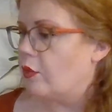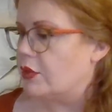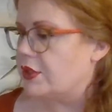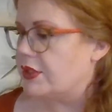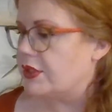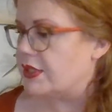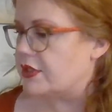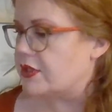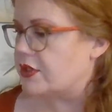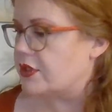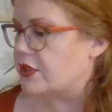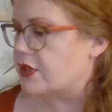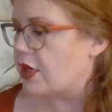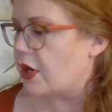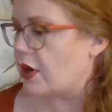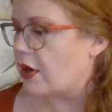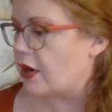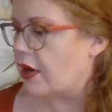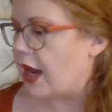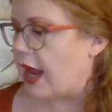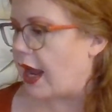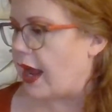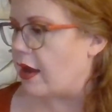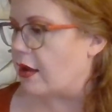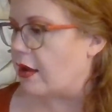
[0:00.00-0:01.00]
to start
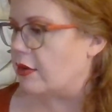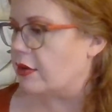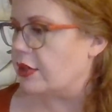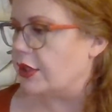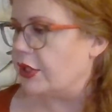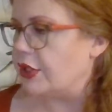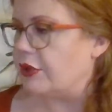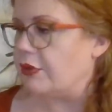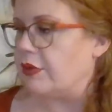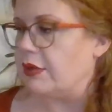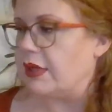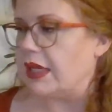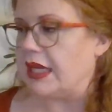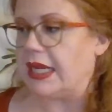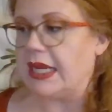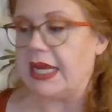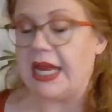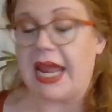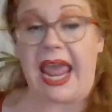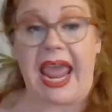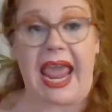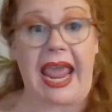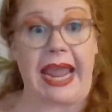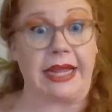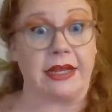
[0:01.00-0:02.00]
out, you need
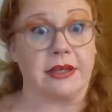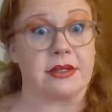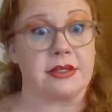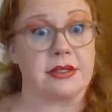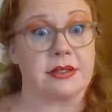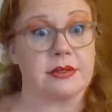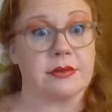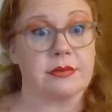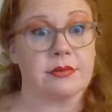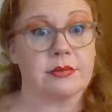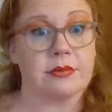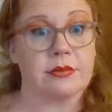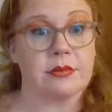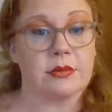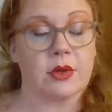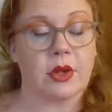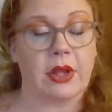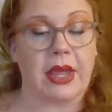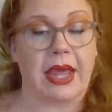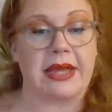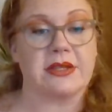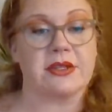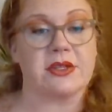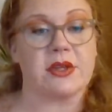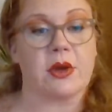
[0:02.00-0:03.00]
8,
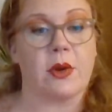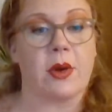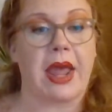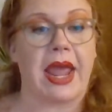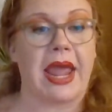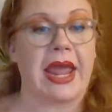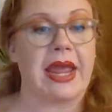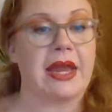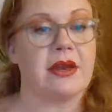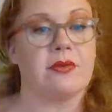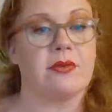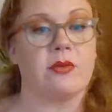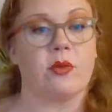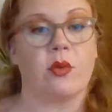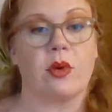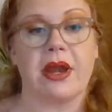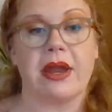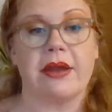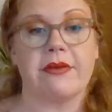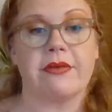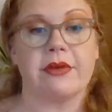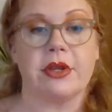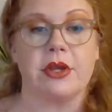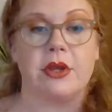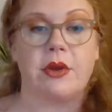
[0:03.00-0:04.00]
okay? So 8 of
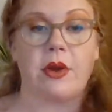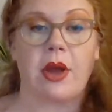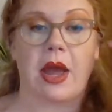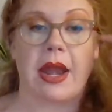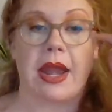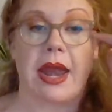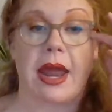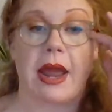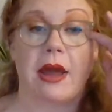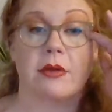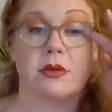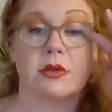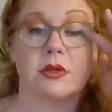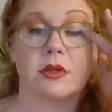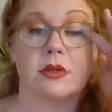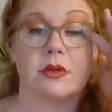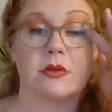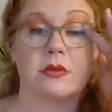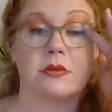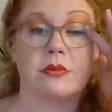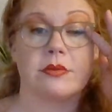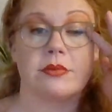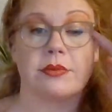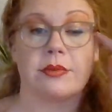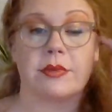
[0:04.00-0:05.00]
whatever you got out,
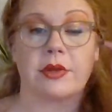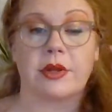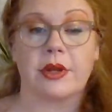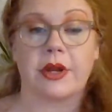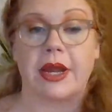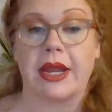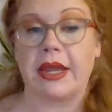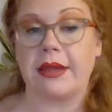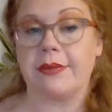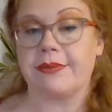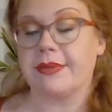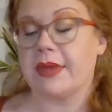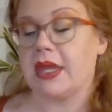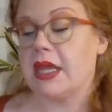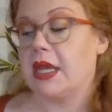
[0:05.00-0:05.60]
all right?